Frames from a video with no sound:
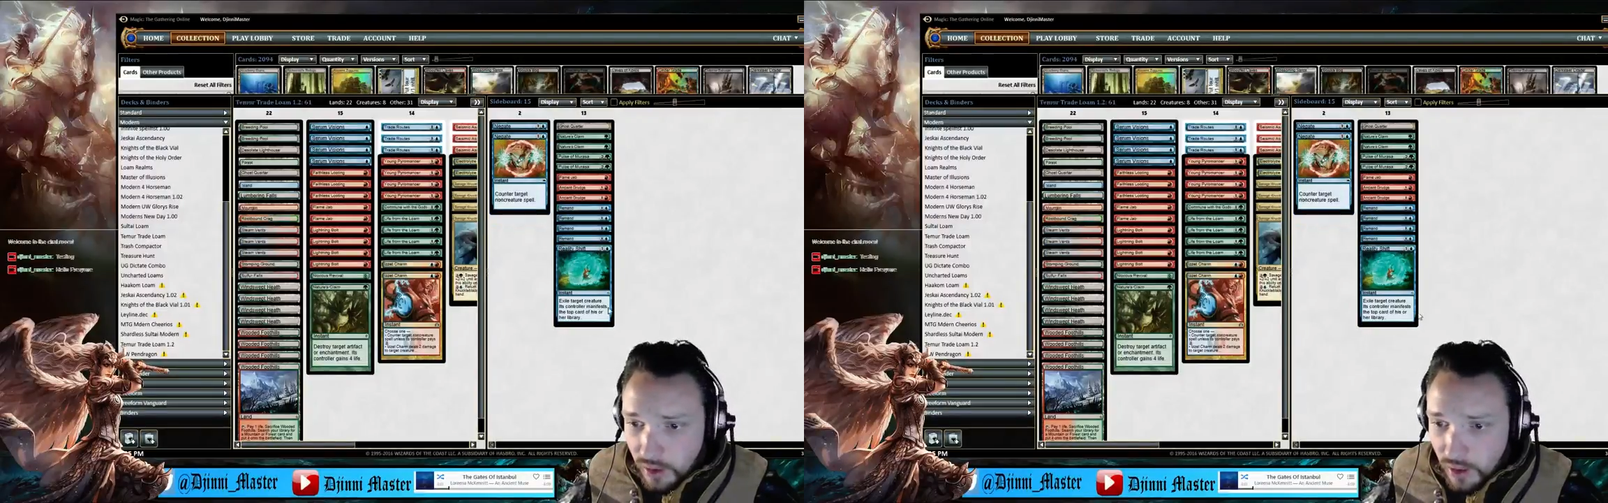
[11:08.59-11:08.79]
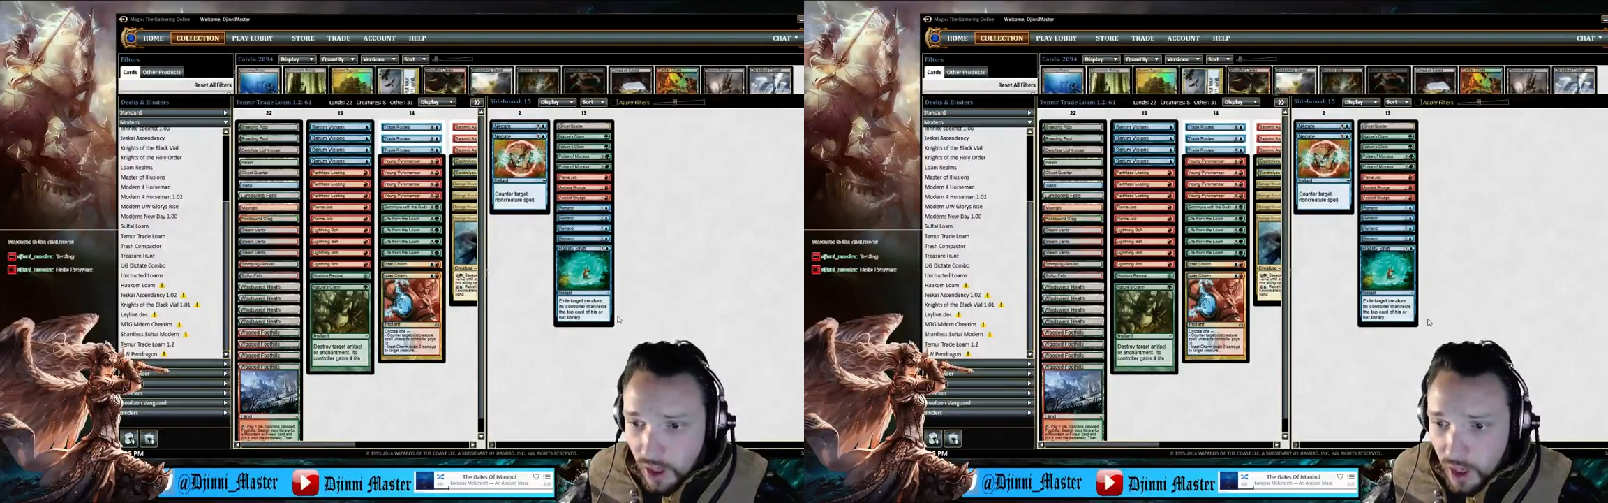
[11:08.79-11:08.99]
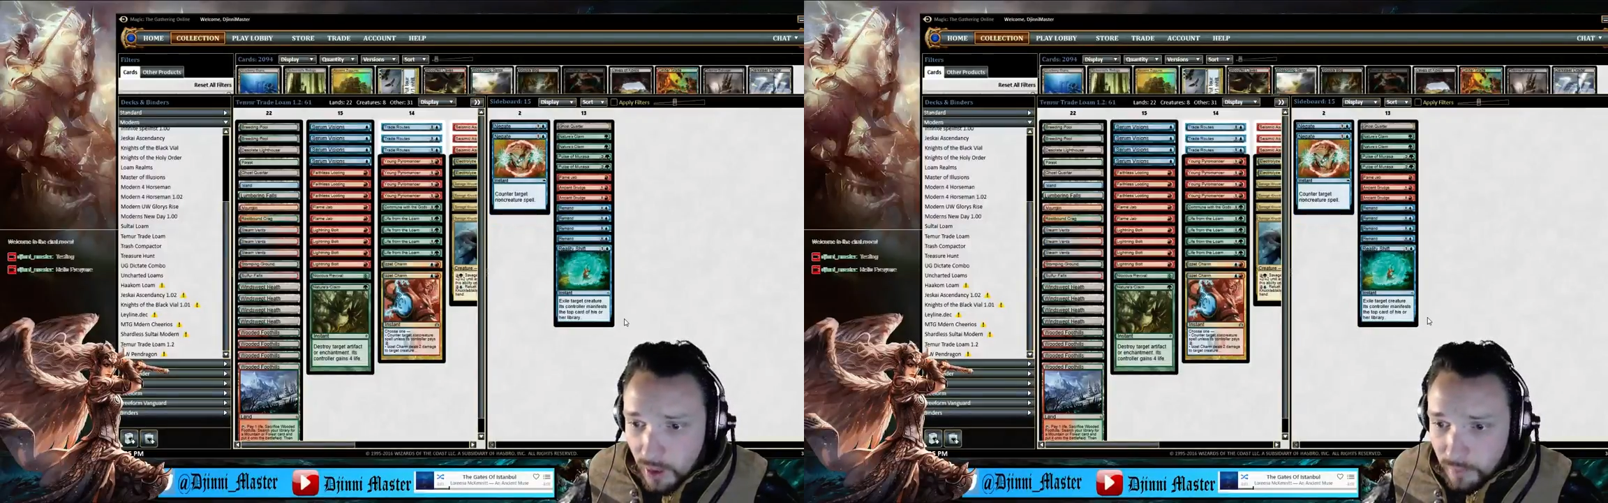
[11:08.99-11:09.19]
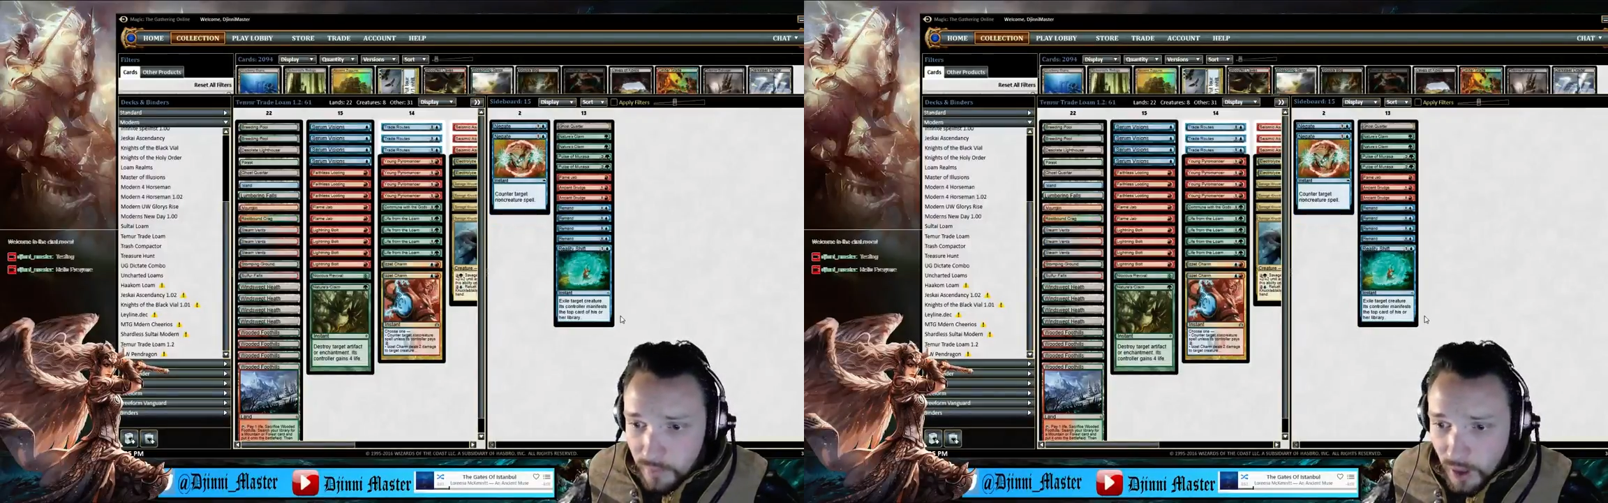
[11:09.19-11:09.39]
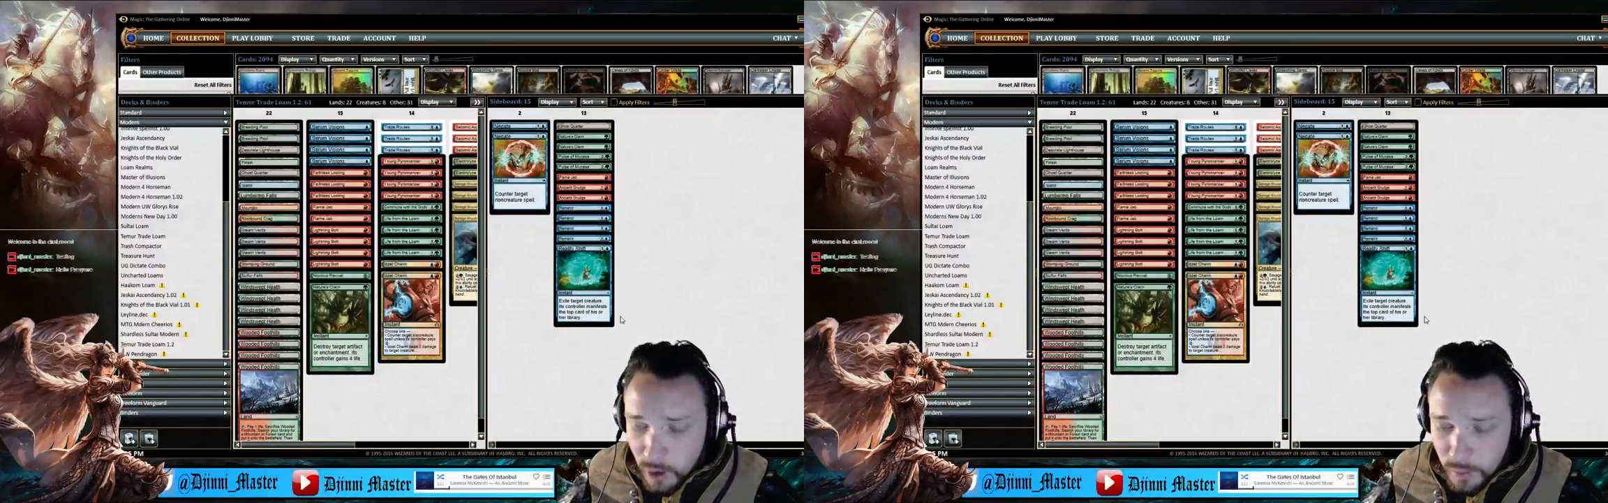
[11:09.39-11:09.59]
I
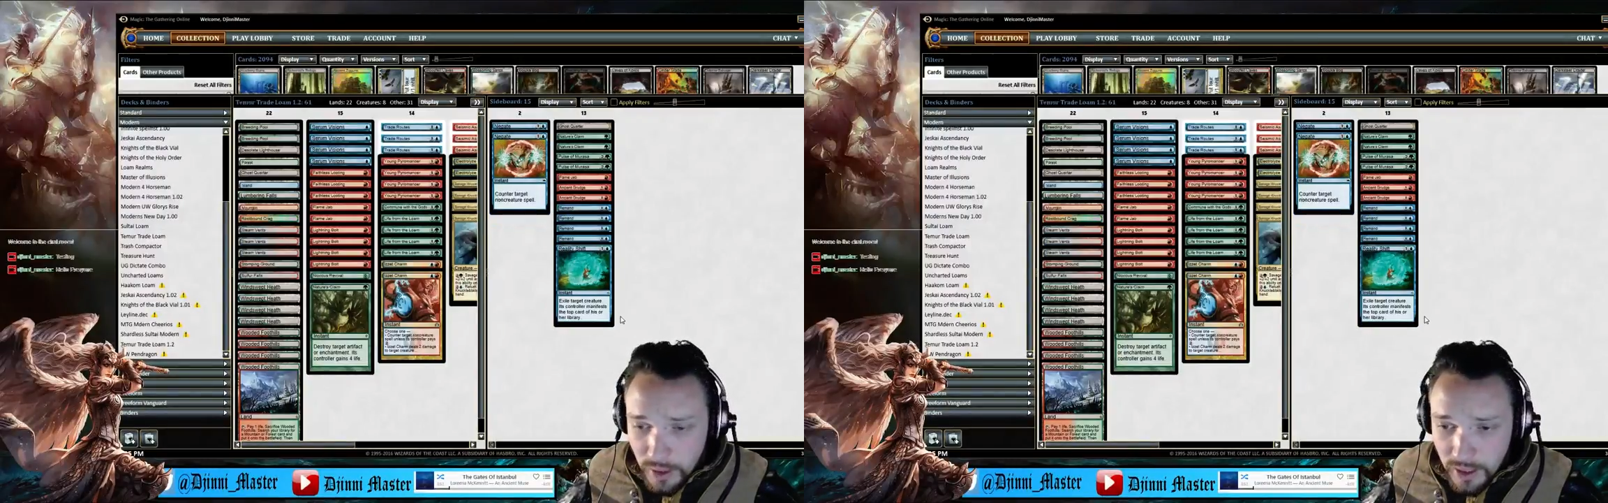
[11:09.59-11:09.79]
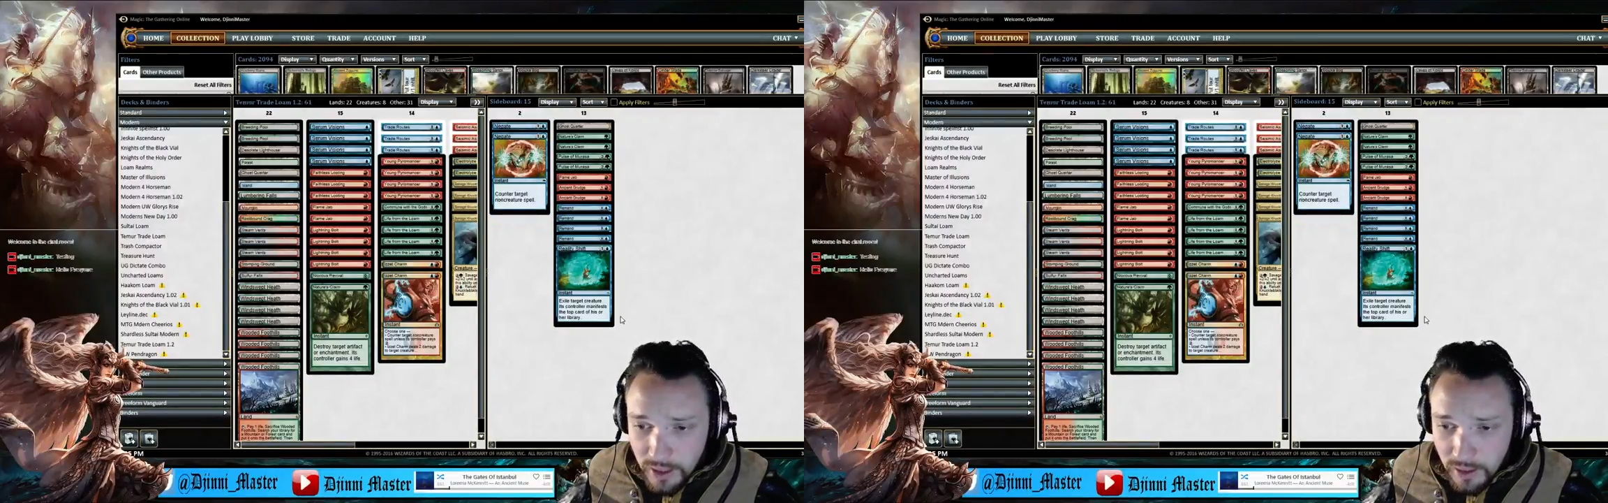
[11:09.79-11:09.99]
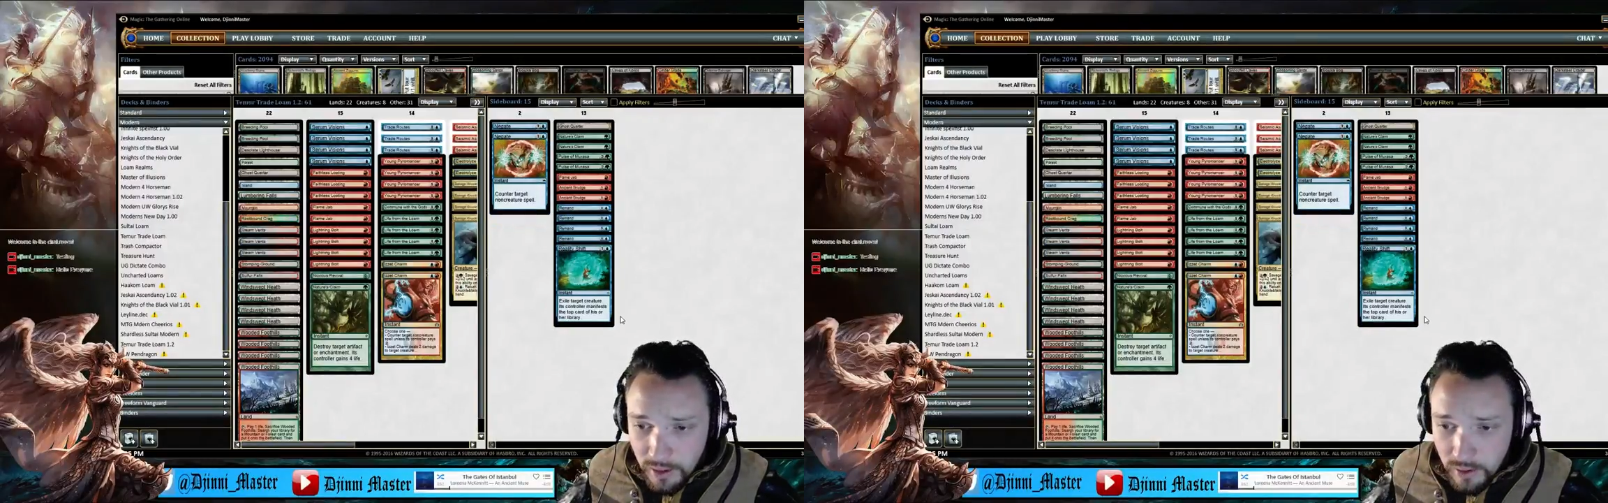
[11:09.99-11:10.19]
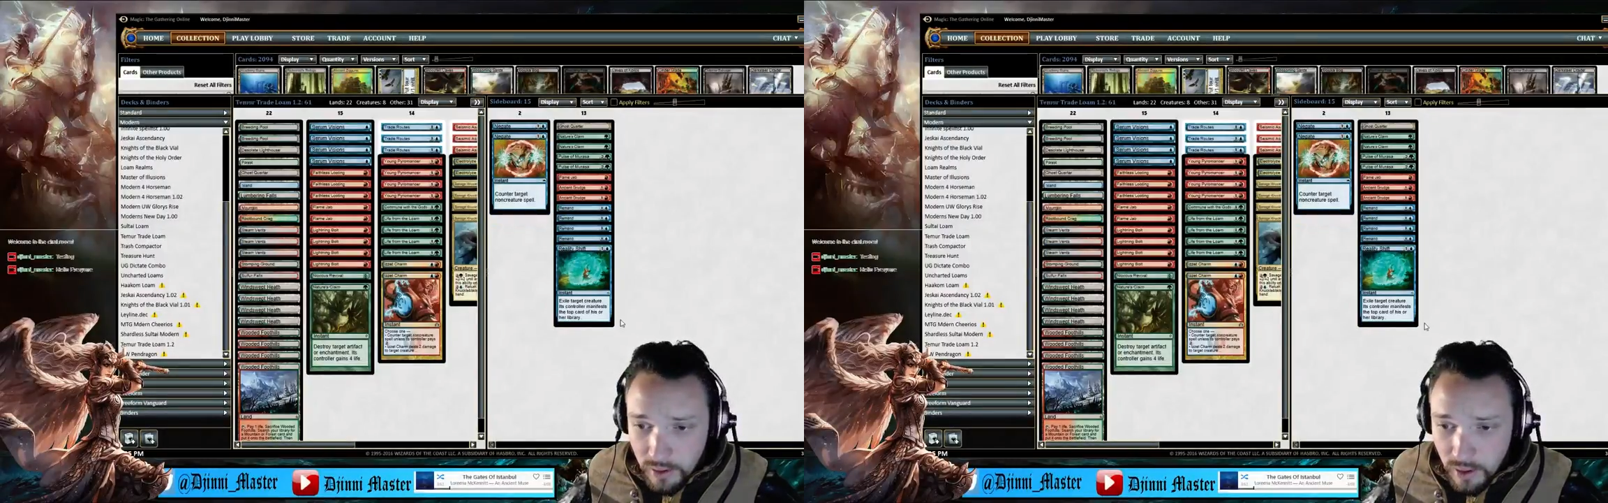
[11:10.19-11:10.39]
was playing